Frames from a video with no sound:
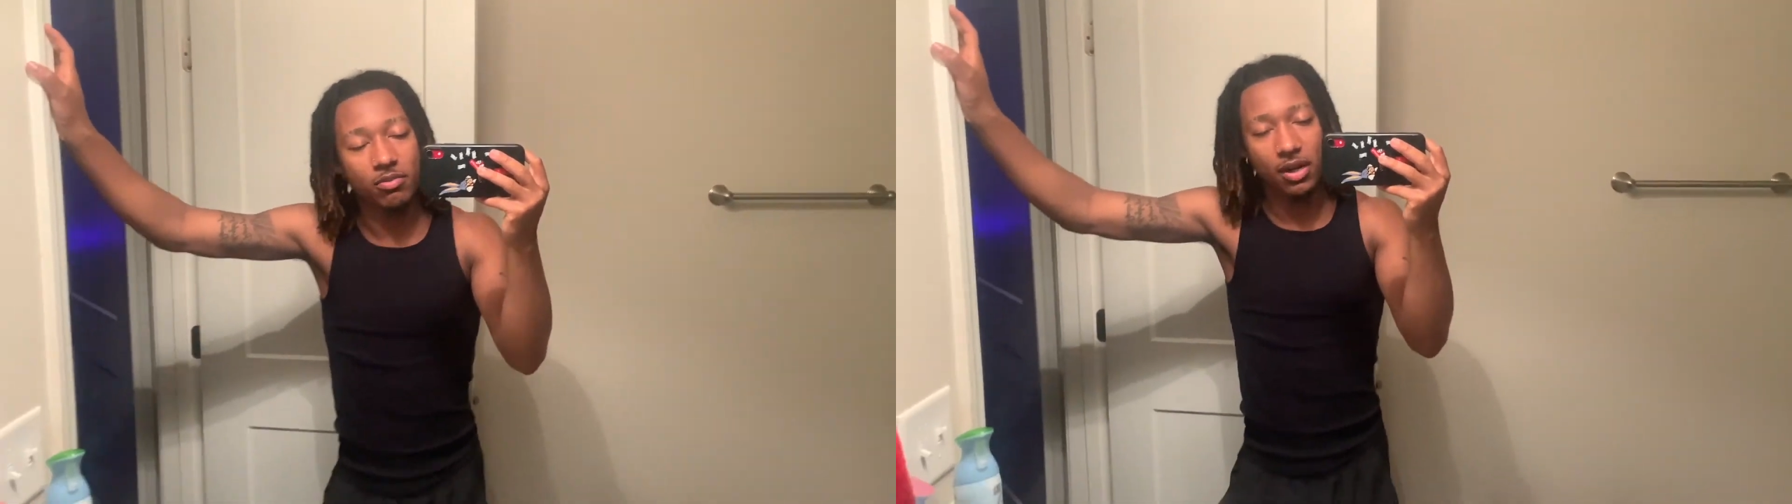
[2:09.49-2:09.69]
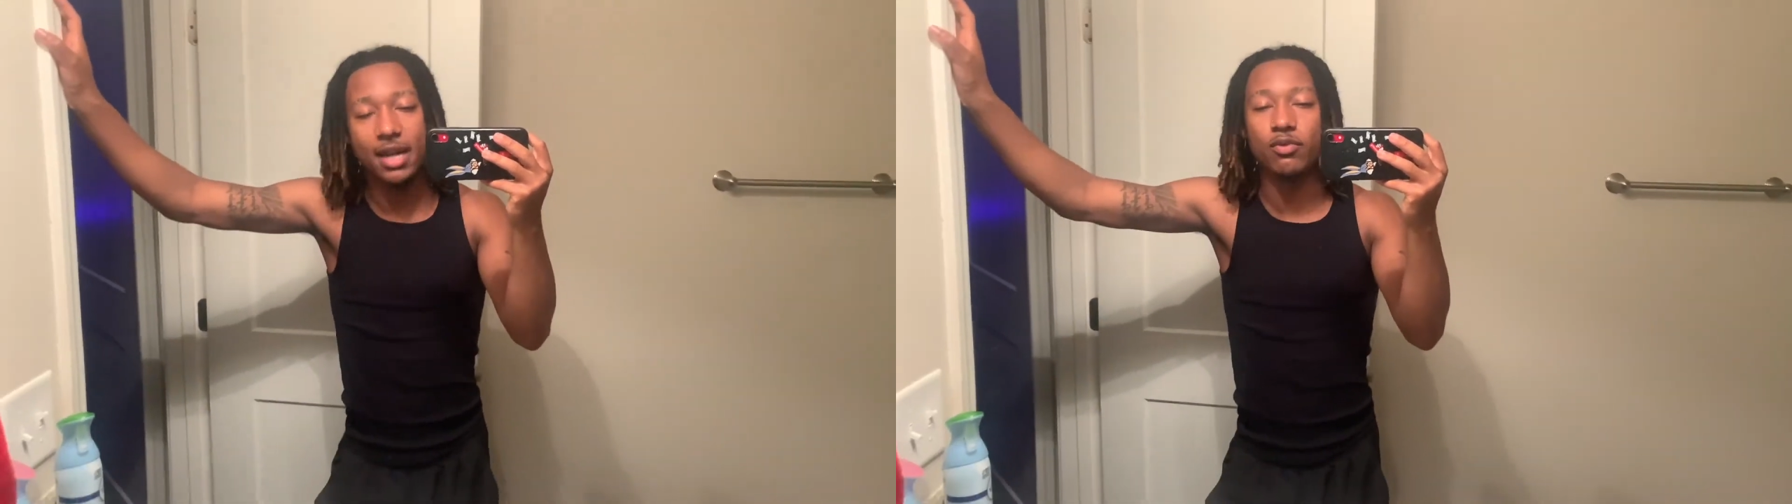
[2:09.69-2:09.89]

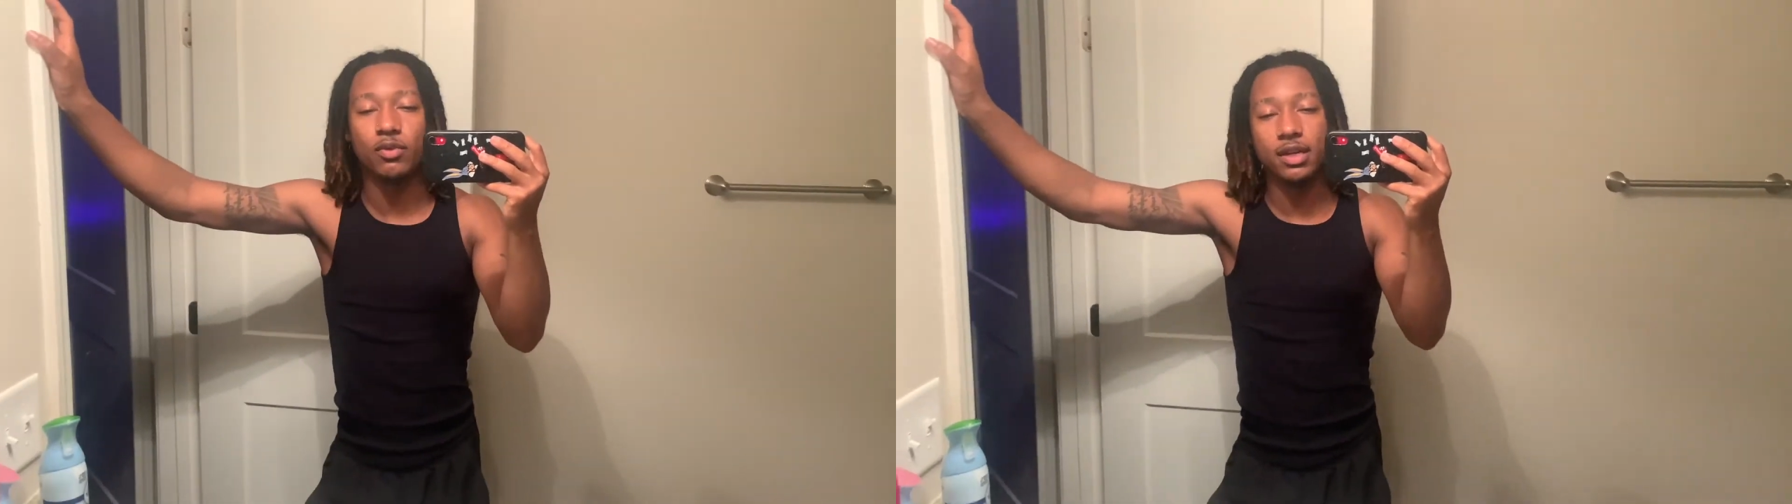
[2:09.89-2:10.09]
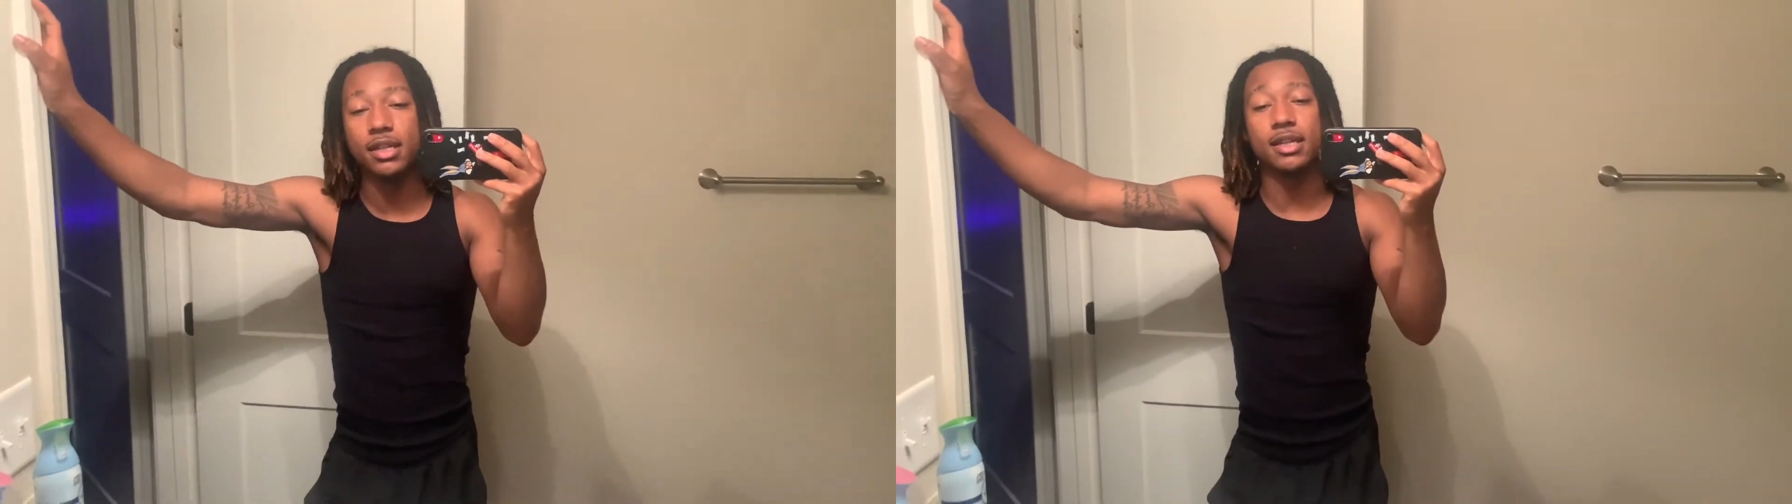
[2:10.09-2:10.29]
It
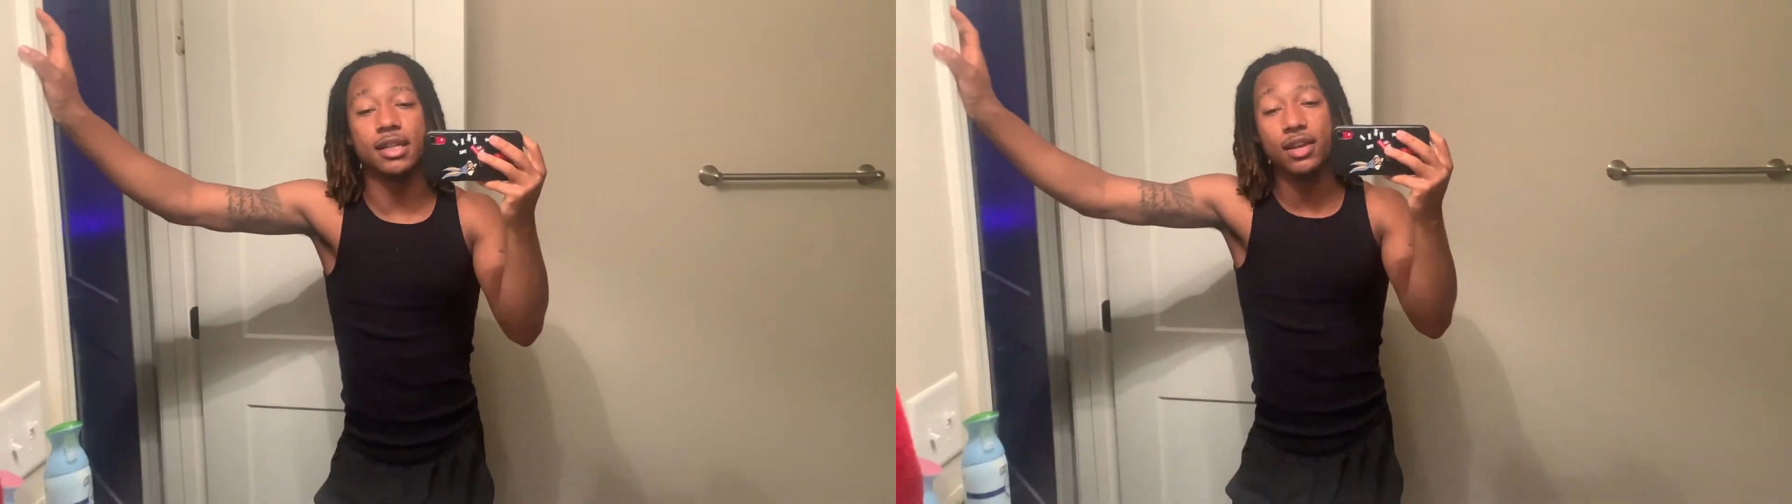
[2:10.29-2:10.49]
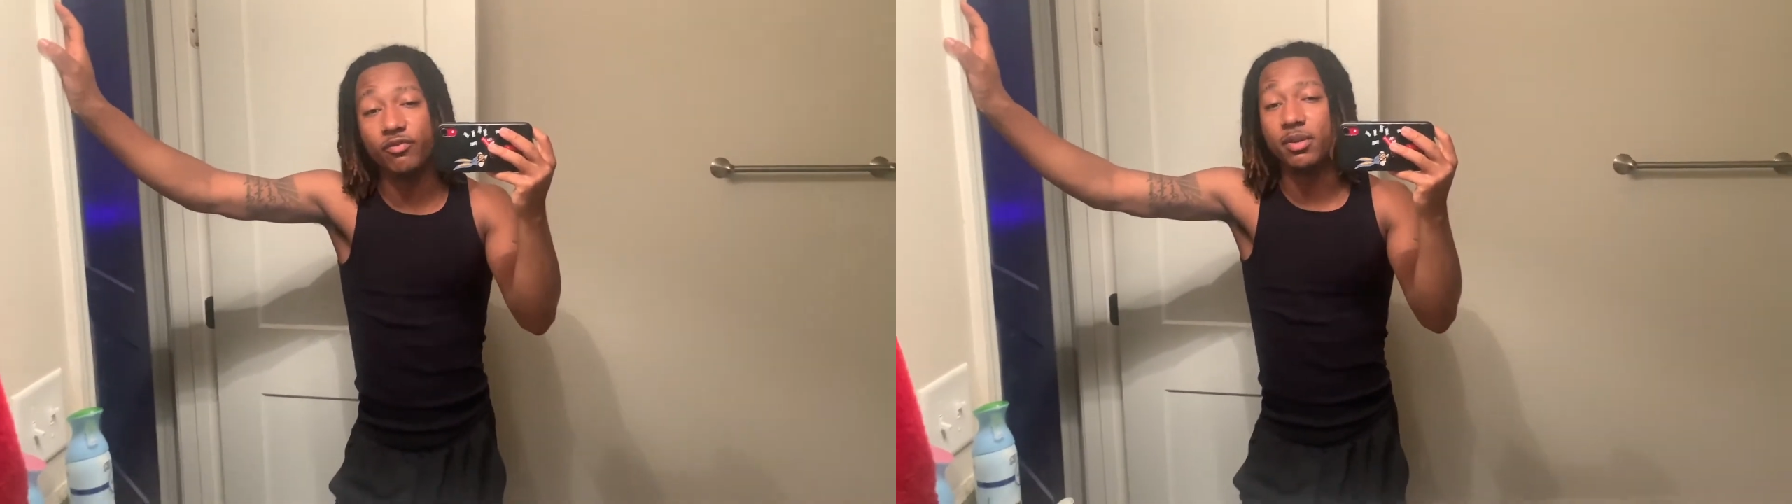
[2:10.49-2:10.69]
really
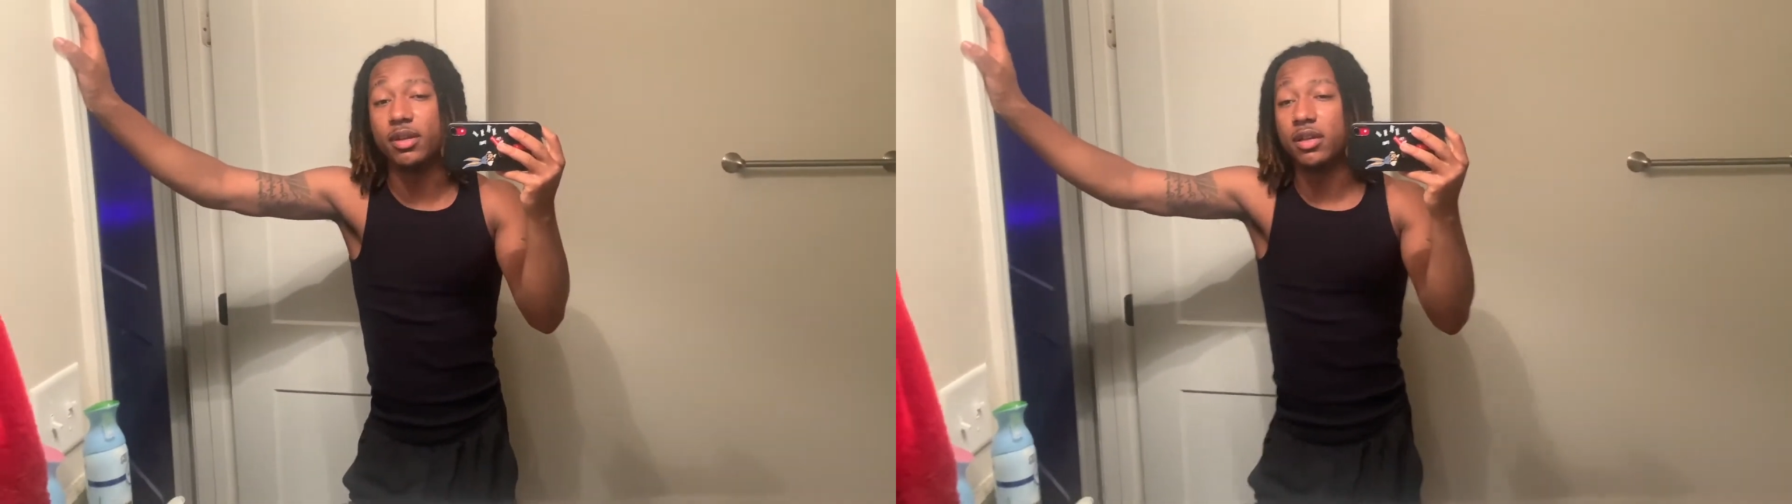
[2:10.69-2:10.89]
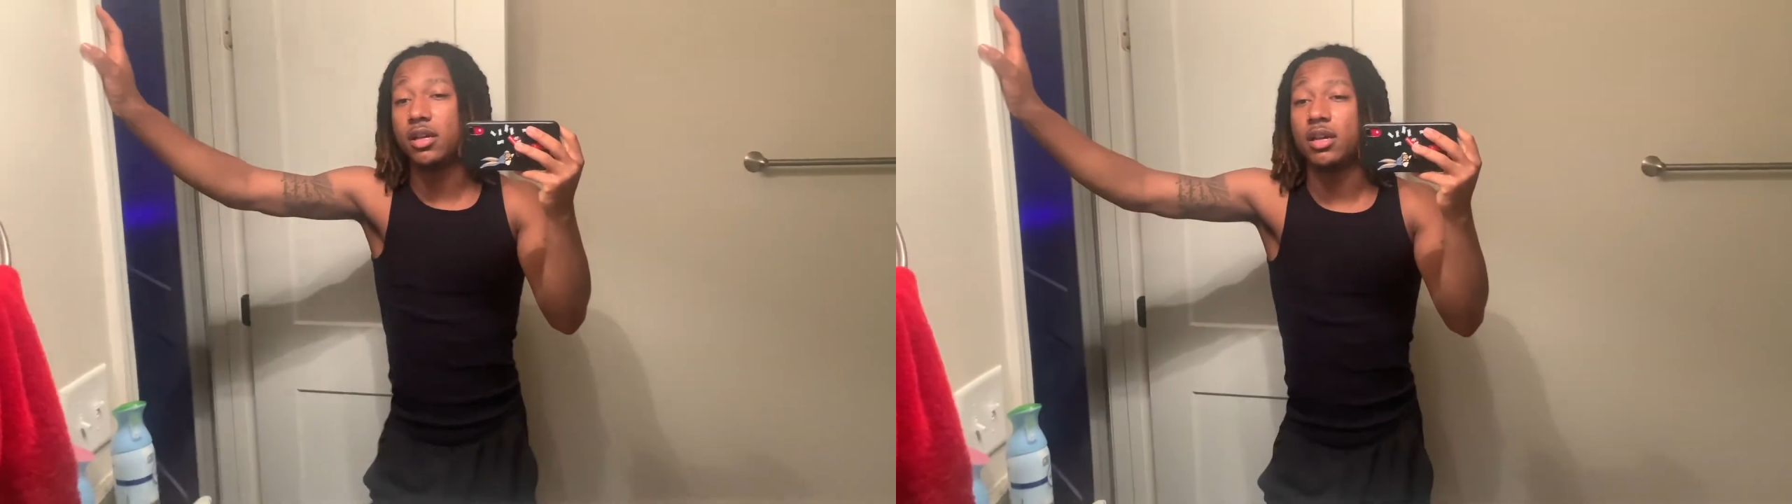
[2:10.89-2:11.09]
give me